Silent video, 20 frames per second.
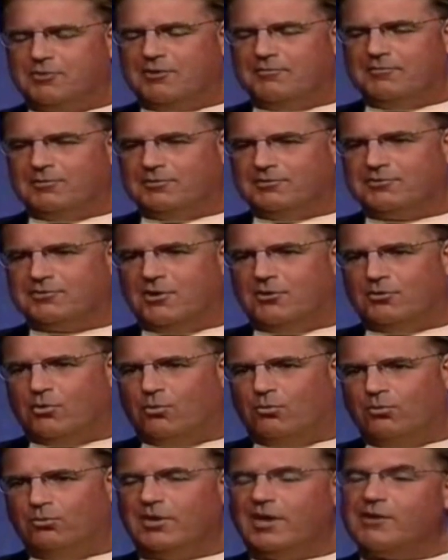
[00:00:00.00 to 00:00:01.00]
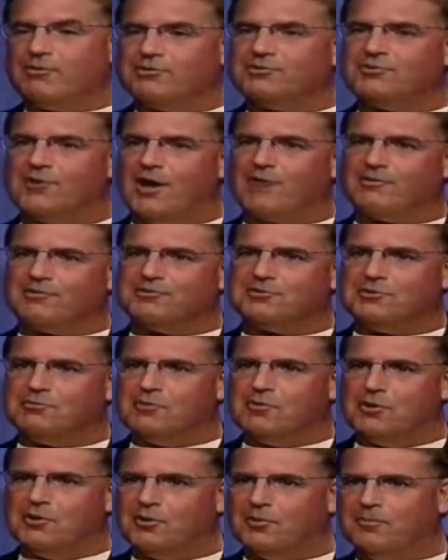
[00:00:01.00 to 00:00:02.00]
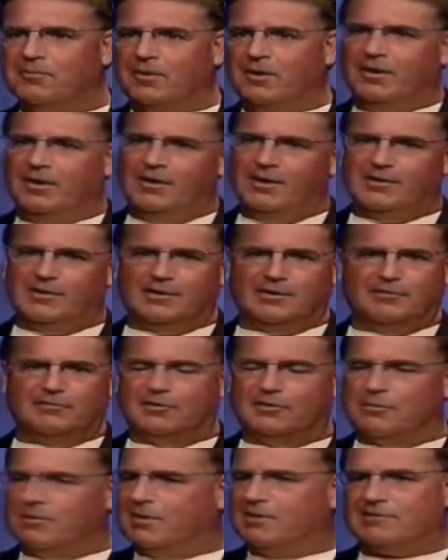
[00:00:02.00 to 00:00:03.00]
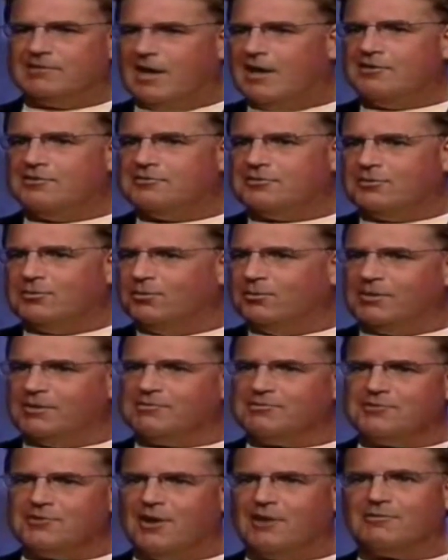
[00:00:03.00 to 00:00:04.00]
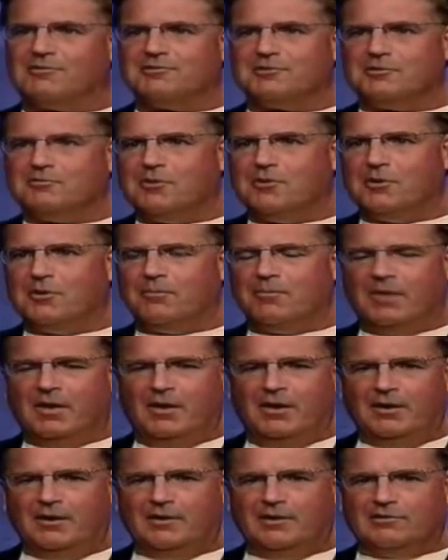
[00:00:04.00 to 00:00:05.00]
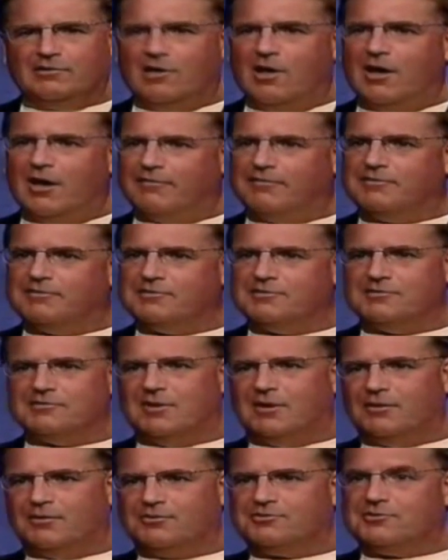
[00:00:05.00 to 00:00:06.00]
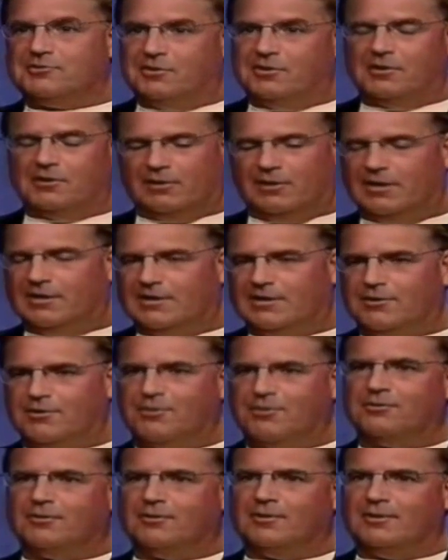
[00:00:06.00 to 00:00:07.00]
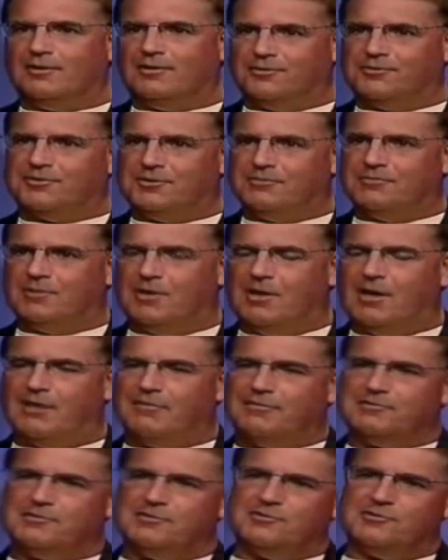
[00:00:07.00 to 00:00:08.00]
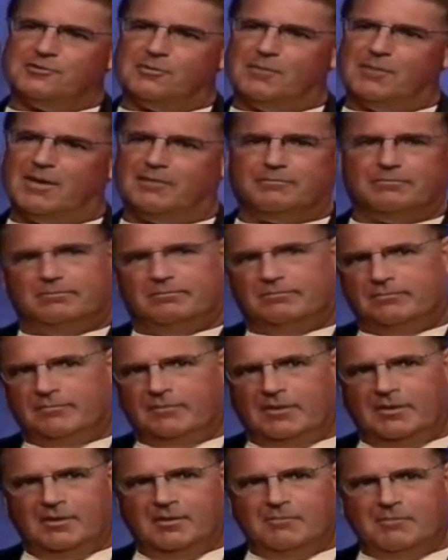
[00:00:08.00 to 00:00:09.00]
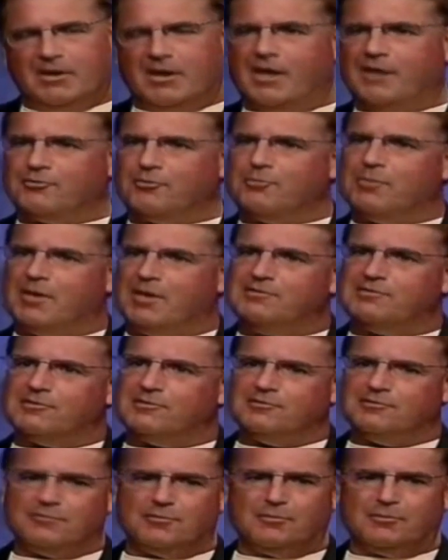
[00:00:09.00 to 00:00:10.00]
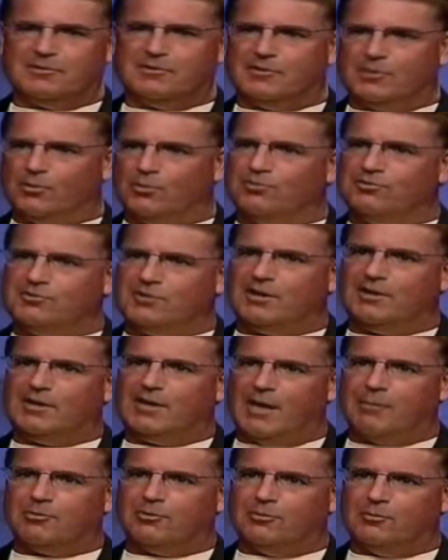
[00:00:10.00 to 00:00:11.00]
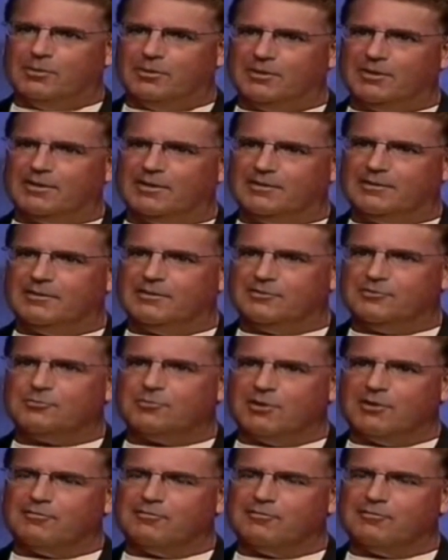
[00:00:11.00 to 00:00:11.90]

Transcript: in Springfield. It's called Old Aristocracy Row, and he lived in the biggest house in Old Aristocracy Row. And his law offices are still there. Lincoln and Herndon law offices are about about 100 paces from the old state capitol building in